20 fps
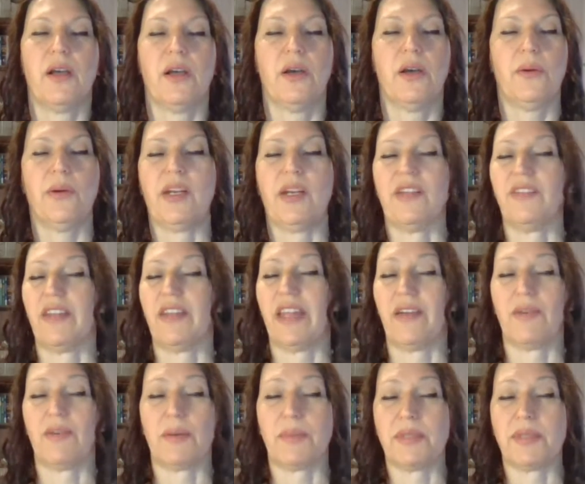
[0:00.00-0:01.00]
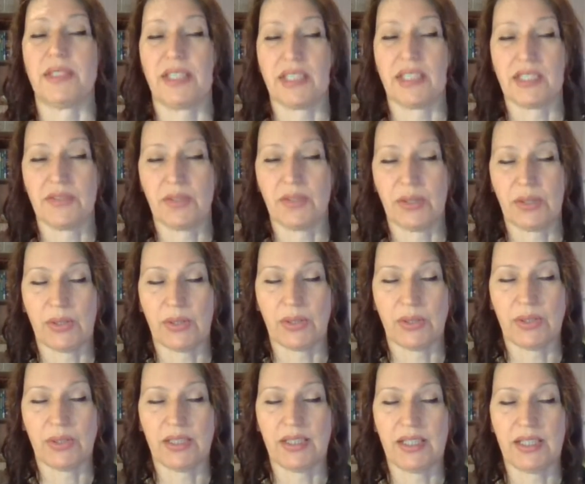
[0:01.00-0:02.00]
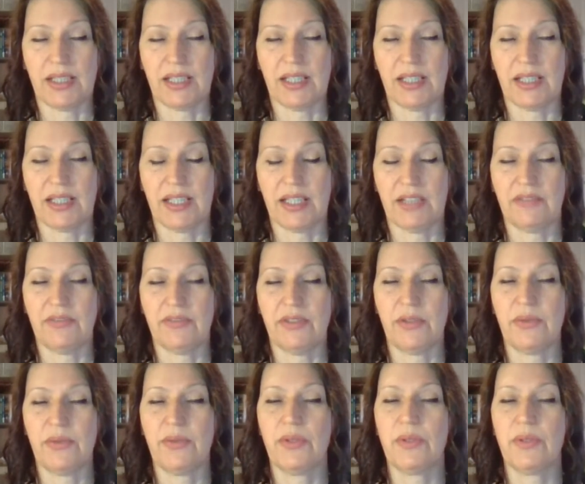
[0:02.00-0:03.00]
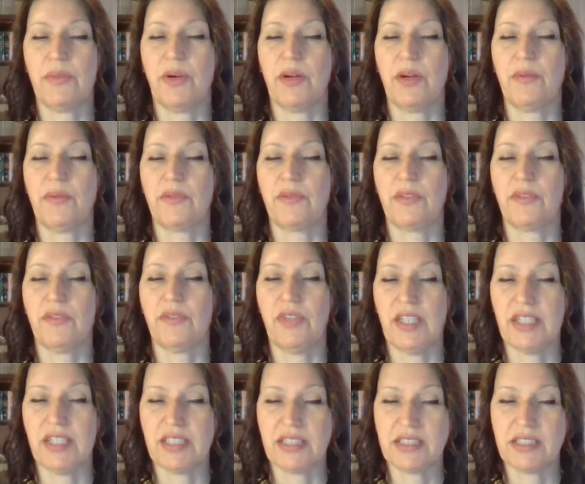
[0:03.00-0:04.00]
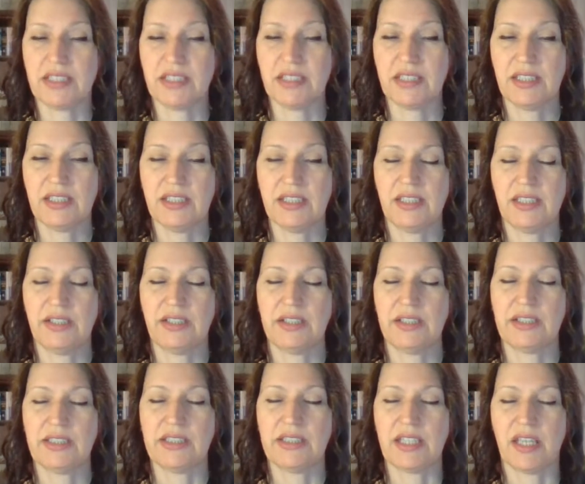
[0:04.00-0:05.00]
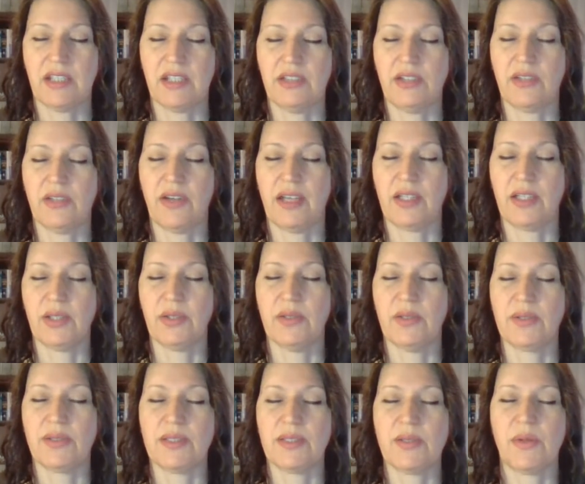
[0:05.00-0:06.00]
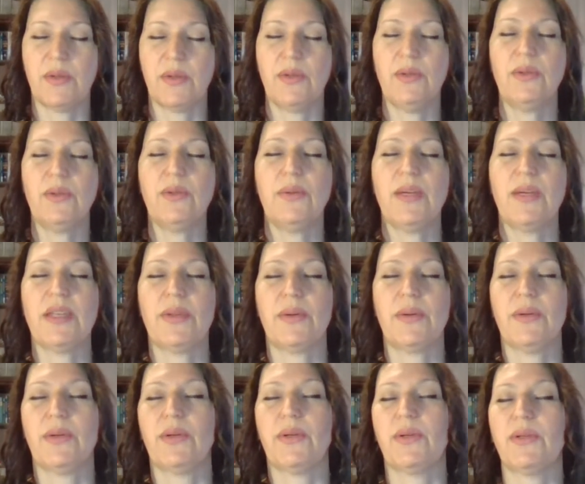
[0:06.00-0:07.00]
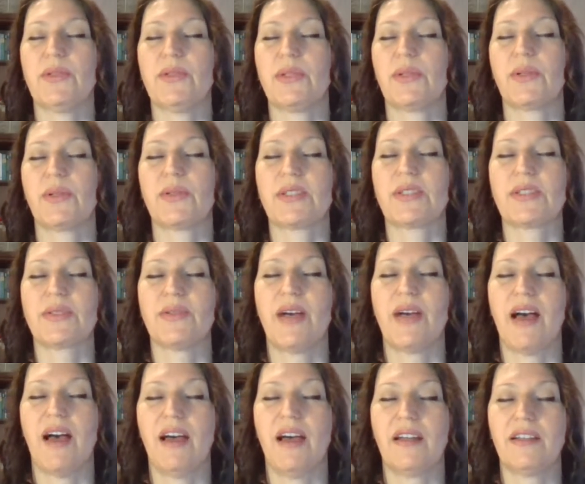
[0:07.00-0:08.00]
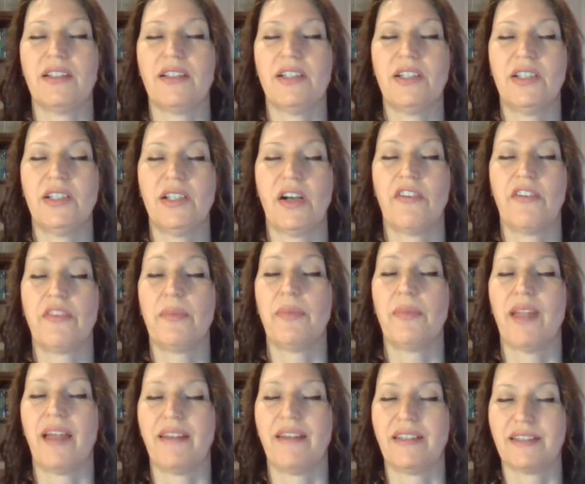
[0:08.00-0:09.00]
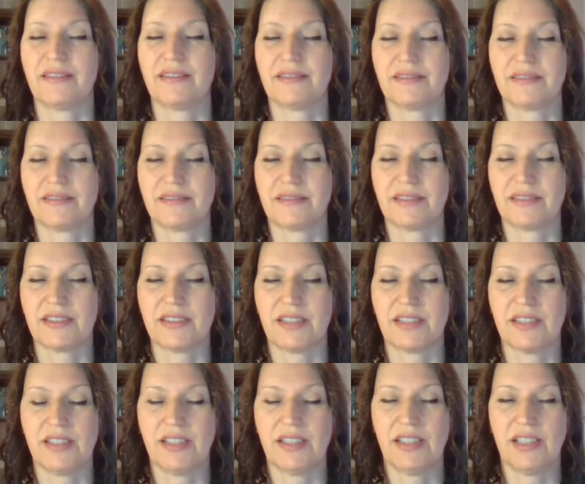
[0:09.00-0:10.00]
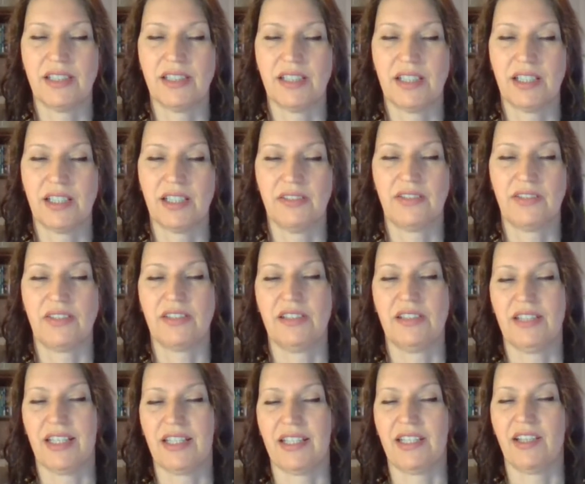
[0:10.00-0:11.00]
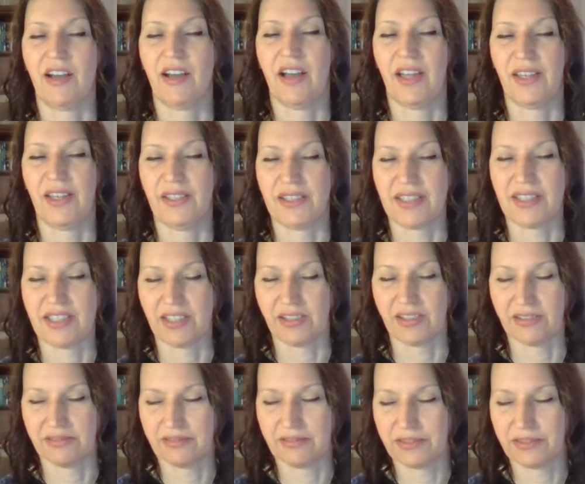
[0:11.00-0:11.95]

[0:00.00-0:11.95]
whatever that represents for you. And feel through the bottom of your feet, down your grounding cords, all the way through to the crystal heart of the planet, of Lady Gaia herself.